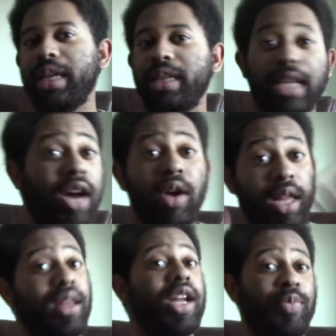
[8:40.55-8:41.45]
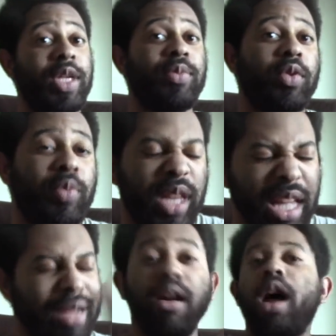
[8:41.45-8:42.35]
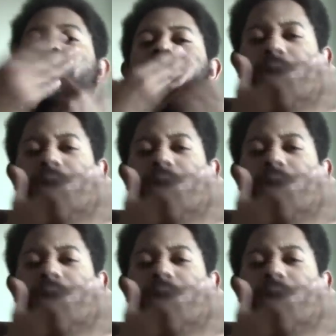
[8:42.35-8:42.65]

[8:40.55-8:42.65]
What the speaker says: Now, a lot of people will be like, oh,